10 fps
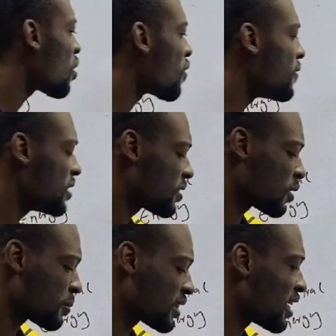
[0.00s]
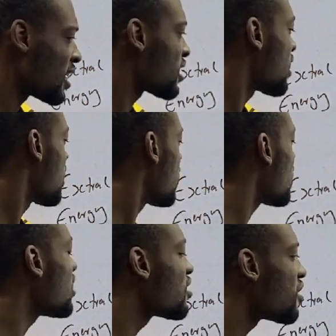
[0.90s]
of this substance
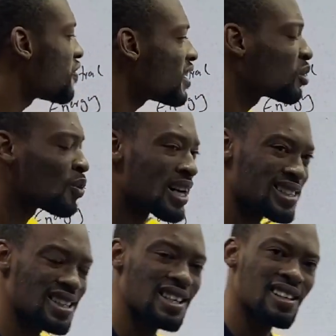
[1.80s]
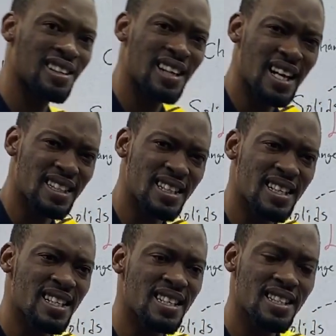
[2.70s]
is referred to as
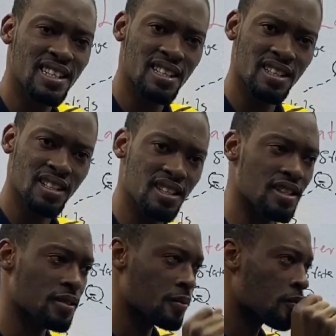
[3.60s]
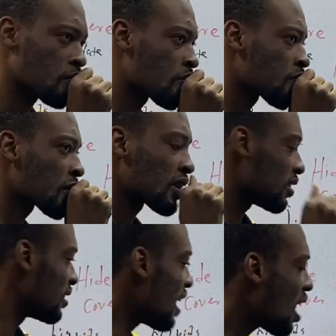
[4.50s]
latent heat.
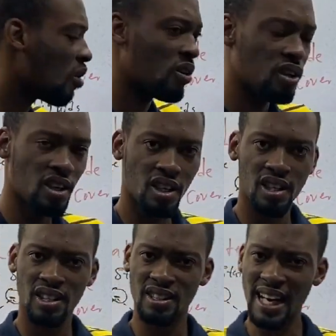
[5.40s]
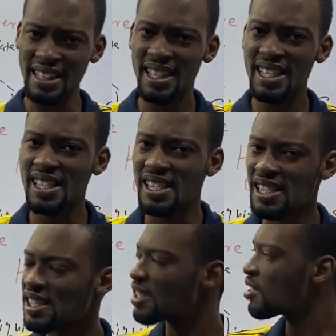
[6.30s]
Now, latent
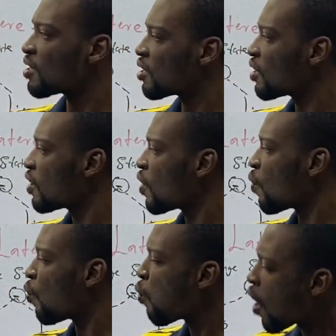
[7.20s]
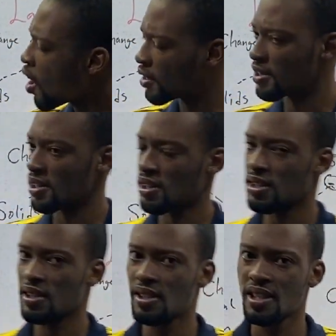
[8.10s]
heat works
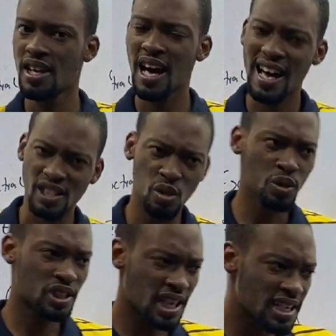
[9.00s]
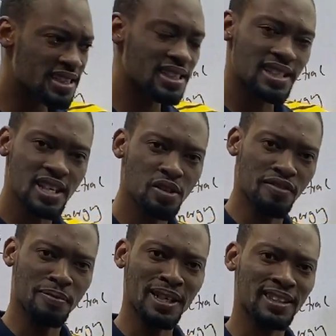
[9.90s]
as to change the state
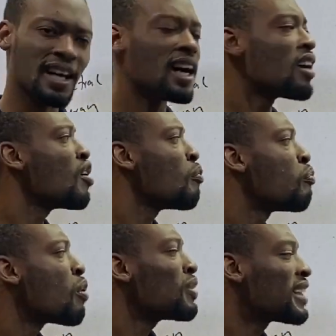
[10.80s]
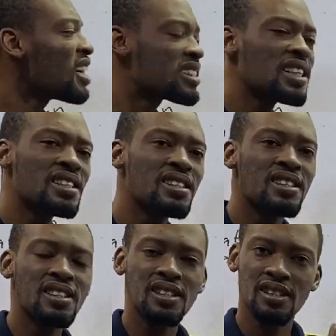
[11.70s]
of matter, but without changing
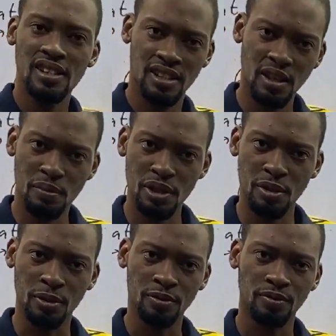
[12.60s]
the temperature.